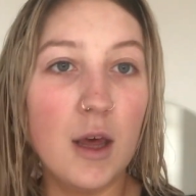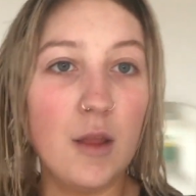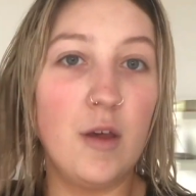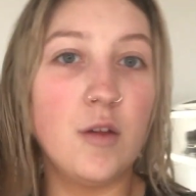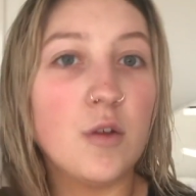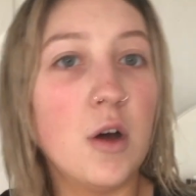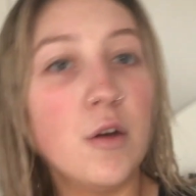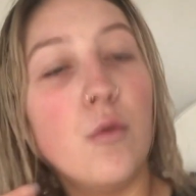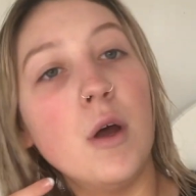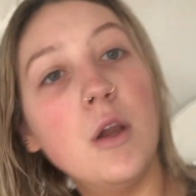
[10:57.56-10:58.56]
This is kind
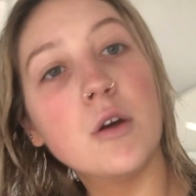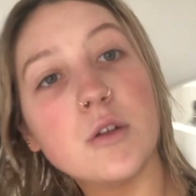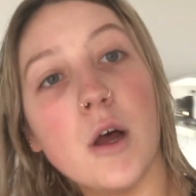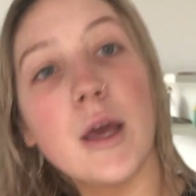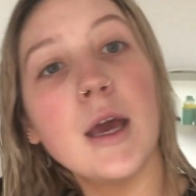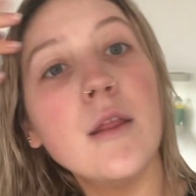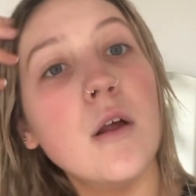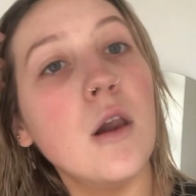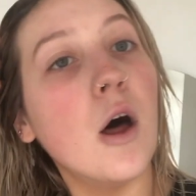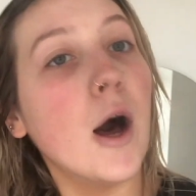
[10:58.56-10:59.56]
of what it looks like in
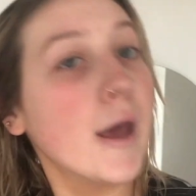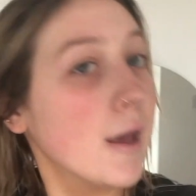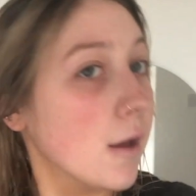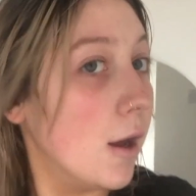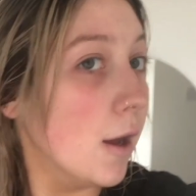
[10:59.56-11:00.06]
the light.